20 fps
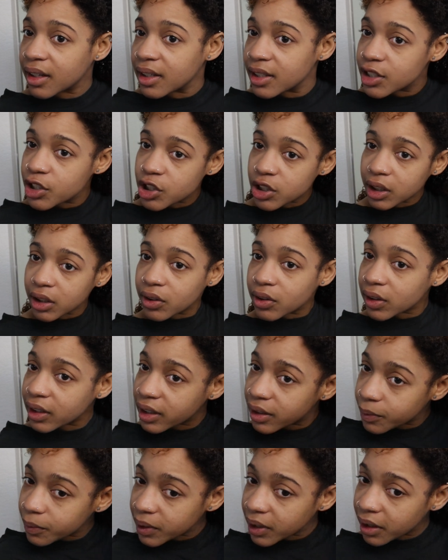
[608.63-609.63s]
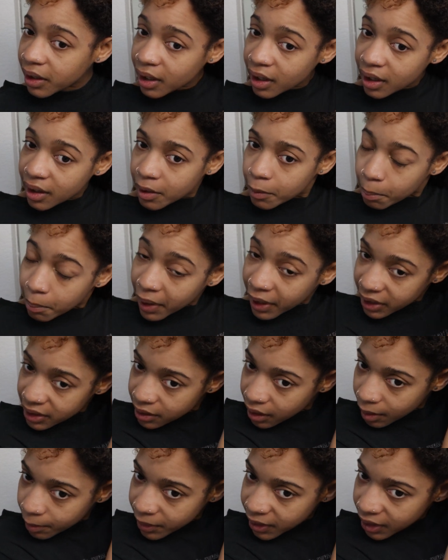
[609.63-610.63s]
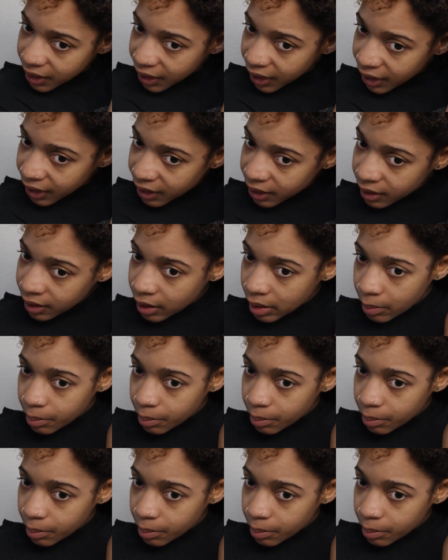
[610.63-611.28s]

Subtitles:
shingle it with my dominant hand,